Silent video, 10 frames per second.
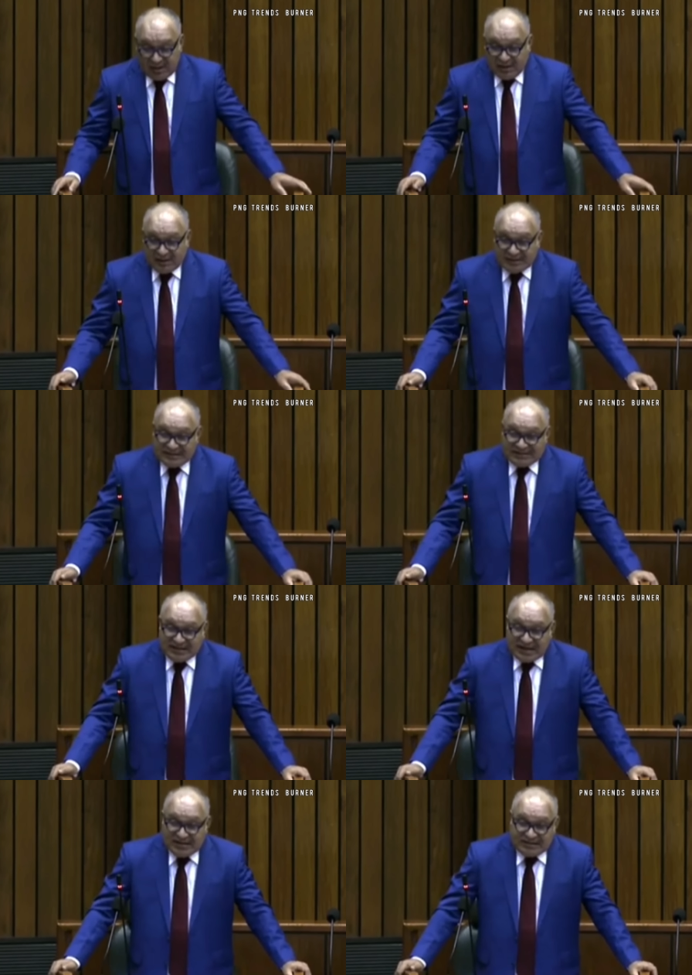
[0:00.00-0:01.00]
There's the
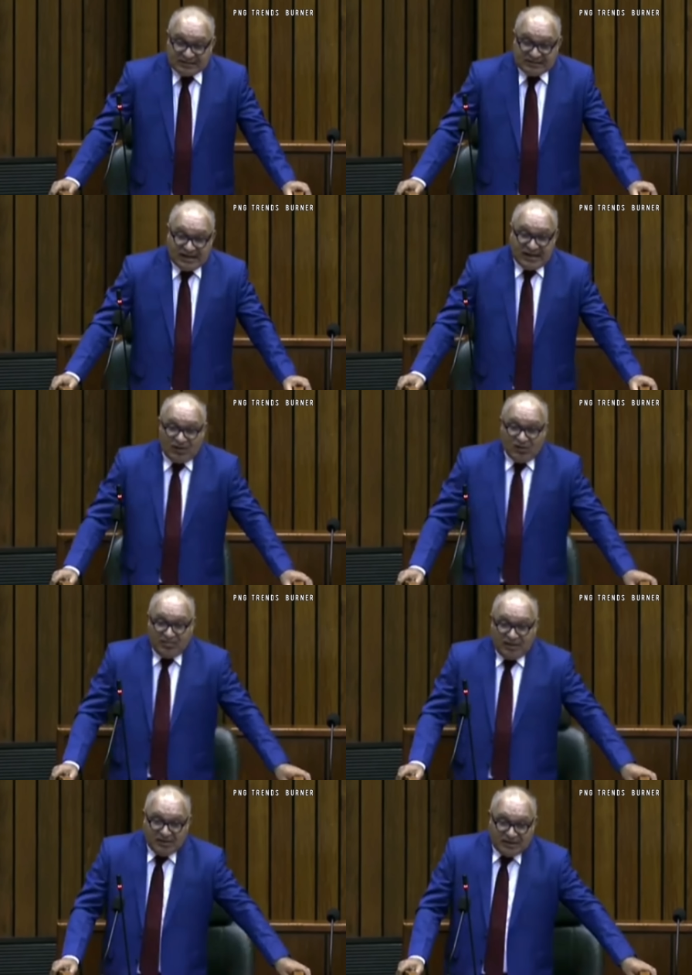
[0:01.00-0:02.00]
challenges,
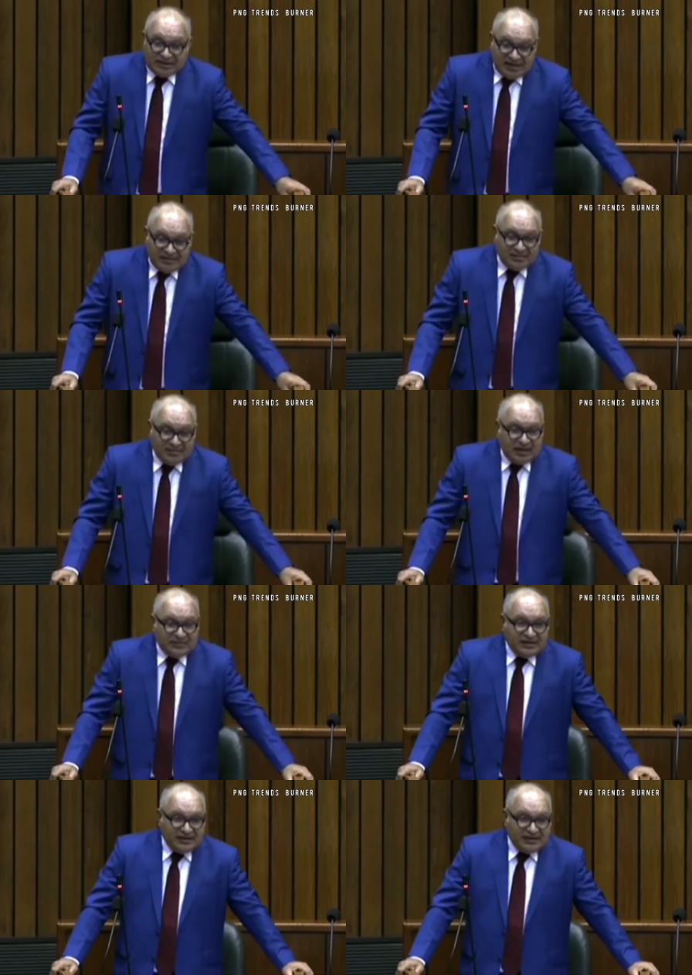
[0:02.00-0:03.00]
economy one time,
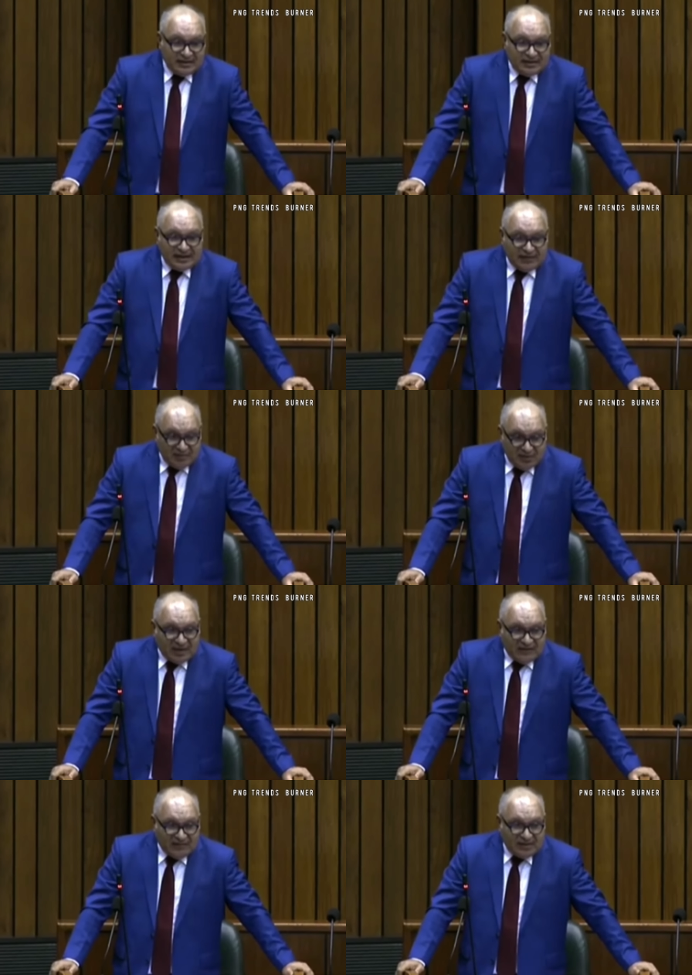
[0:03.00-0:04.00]
country, given law,
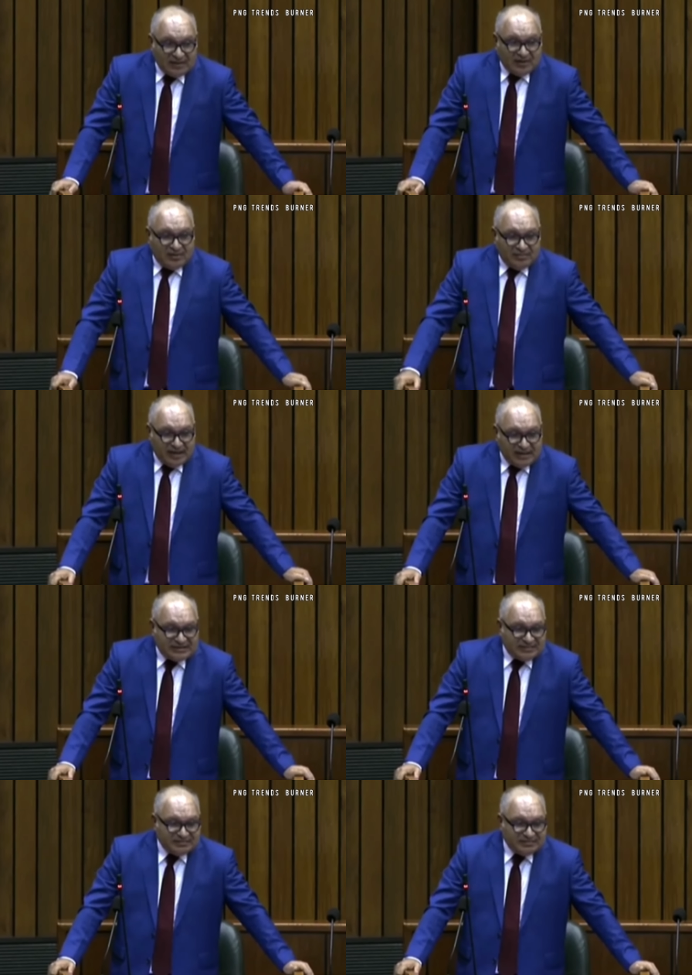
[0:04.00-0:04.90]
government law, managing.